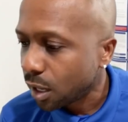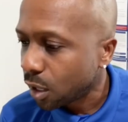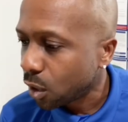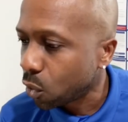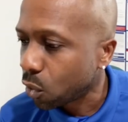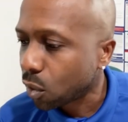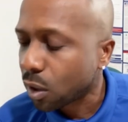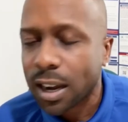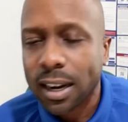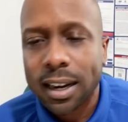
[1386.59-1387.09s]

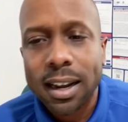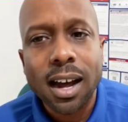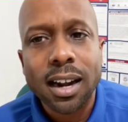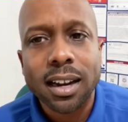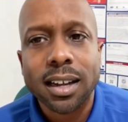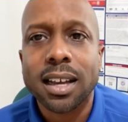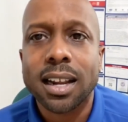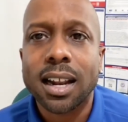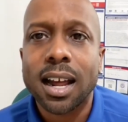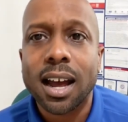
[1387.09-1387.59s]
Look, I got
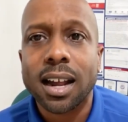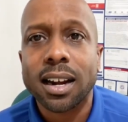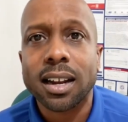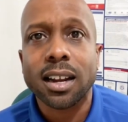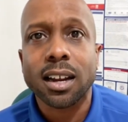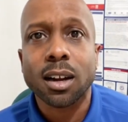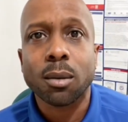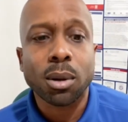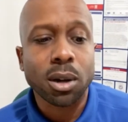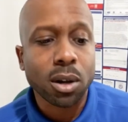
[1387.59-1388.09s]
to get out of
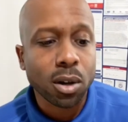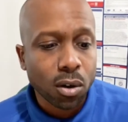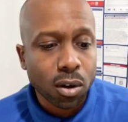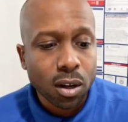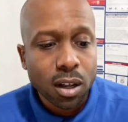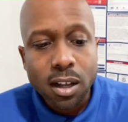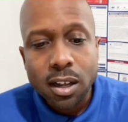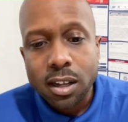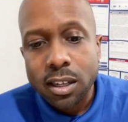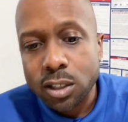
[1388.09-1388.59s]
here, but
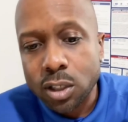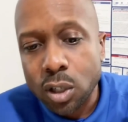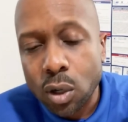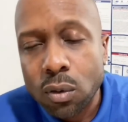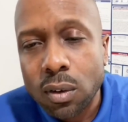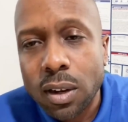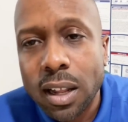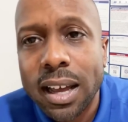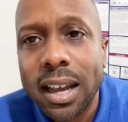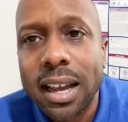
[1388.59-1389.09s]
look,
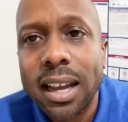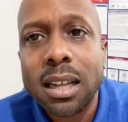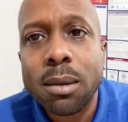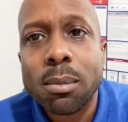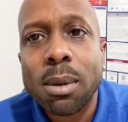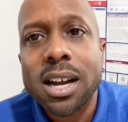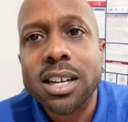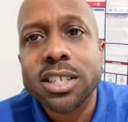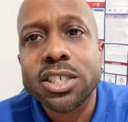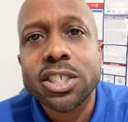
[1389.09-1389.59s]
don't let
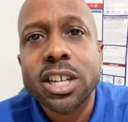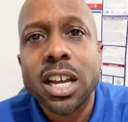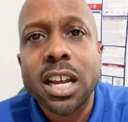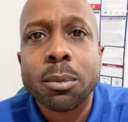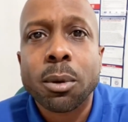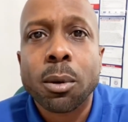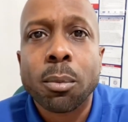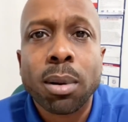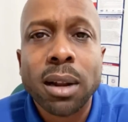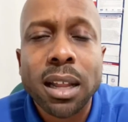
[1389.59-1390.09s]
anybody
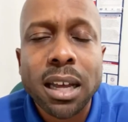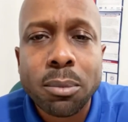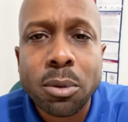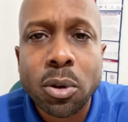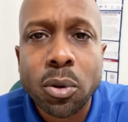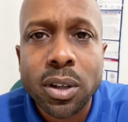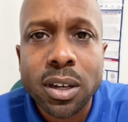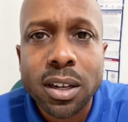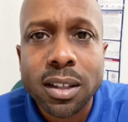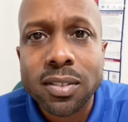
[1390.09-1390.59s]
shame or blame
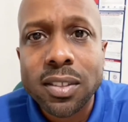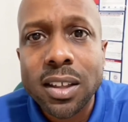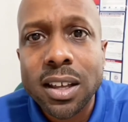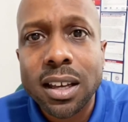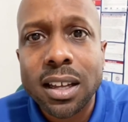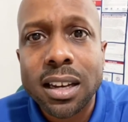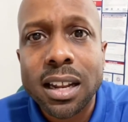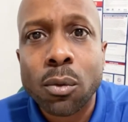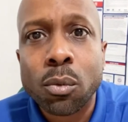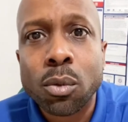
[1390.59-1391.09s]
you into
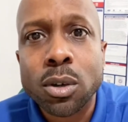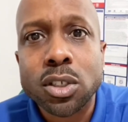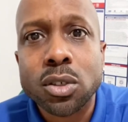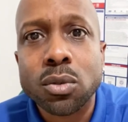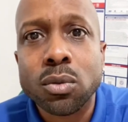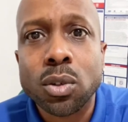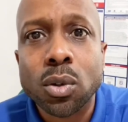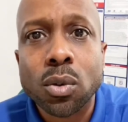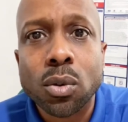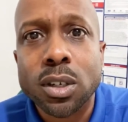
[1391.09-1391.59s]
thinking that what
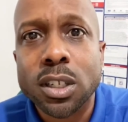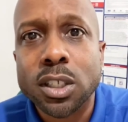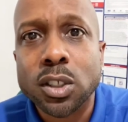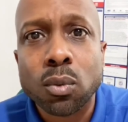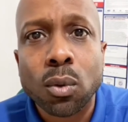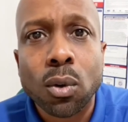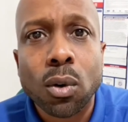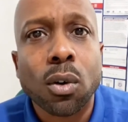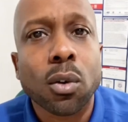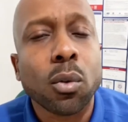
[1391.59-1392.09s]
you doing
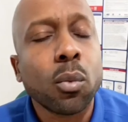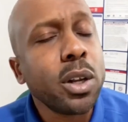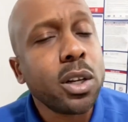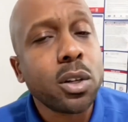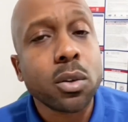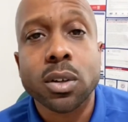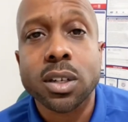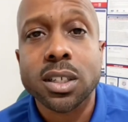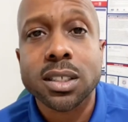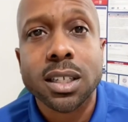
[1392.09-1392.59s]
is wrong. We
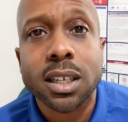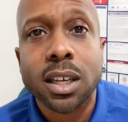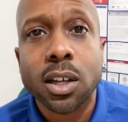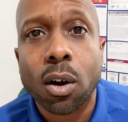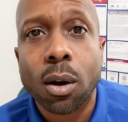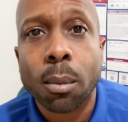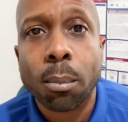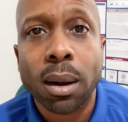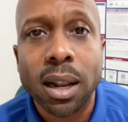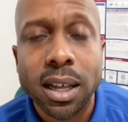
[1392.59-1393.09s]
doing this to
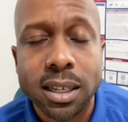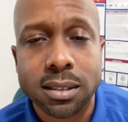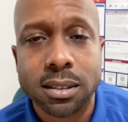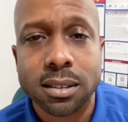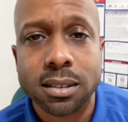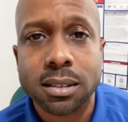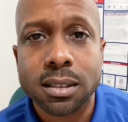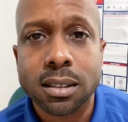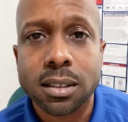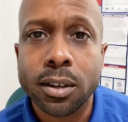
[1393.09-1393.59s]
get our
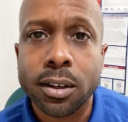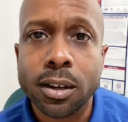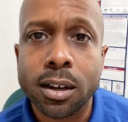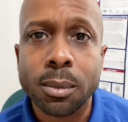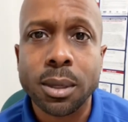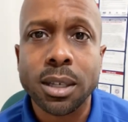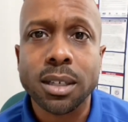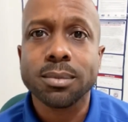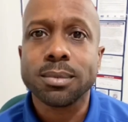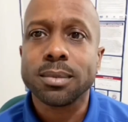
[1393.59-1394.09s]
blessings. You
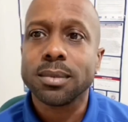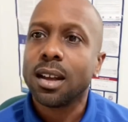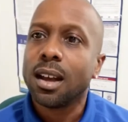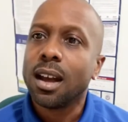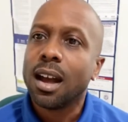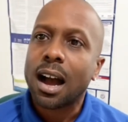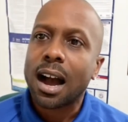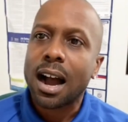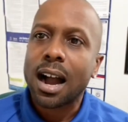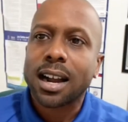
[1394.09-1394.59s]
hear me?
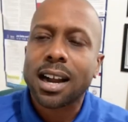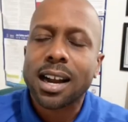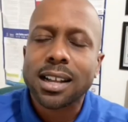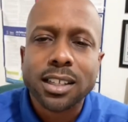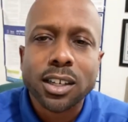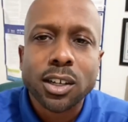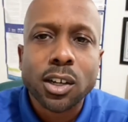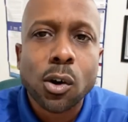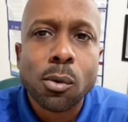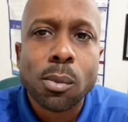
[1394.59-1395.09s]
I
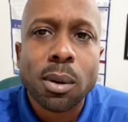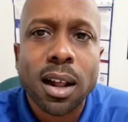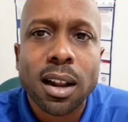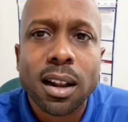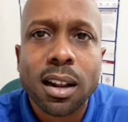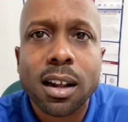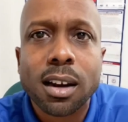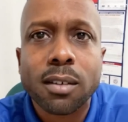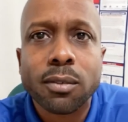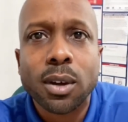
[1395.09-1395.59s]
got to go, but I
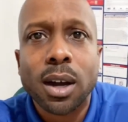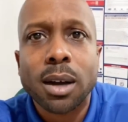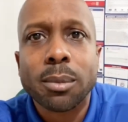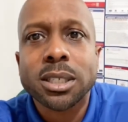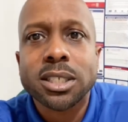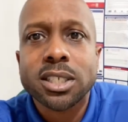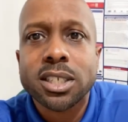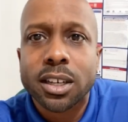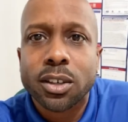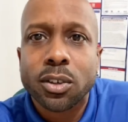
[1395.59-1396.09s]
love you. I'm
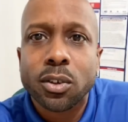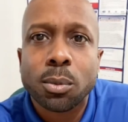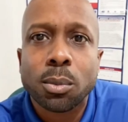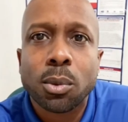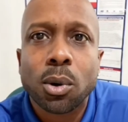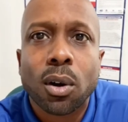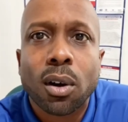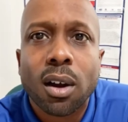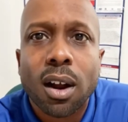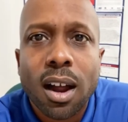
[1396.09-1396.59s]
going to check you
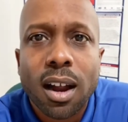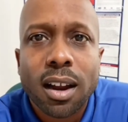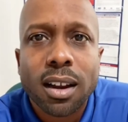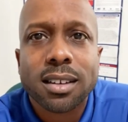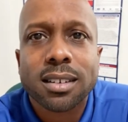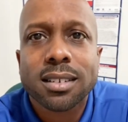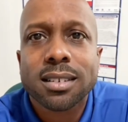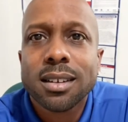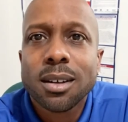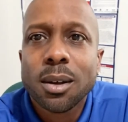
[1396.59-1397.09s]
tomorrow, all
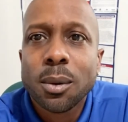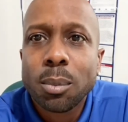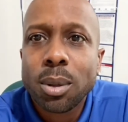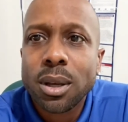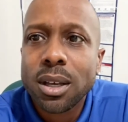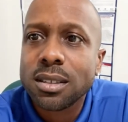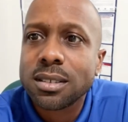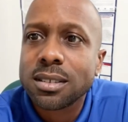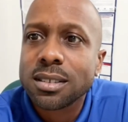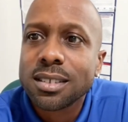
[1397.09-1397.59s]
right?
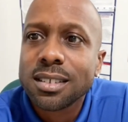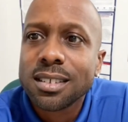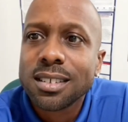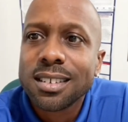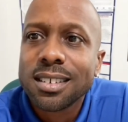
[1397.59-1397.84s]
Peace.